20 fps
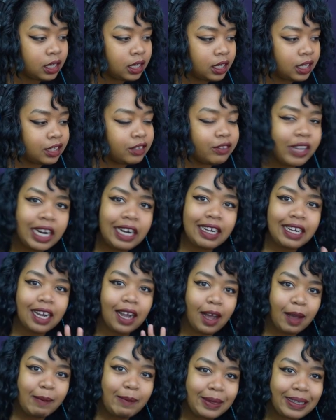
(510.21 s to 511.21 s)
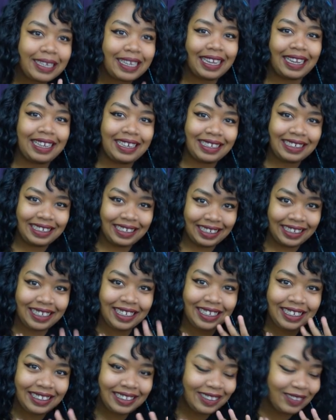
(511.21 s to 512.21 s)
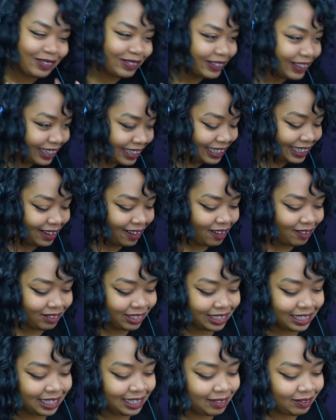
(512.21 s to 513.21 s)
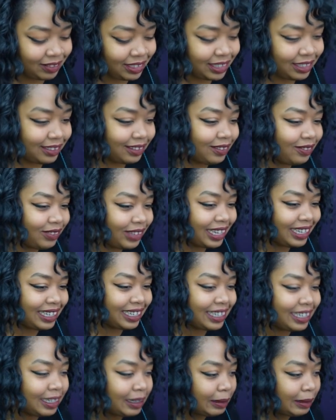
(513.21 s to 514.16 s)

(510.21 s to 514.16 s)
It's very complicated. It's very complicated, but it's so fun.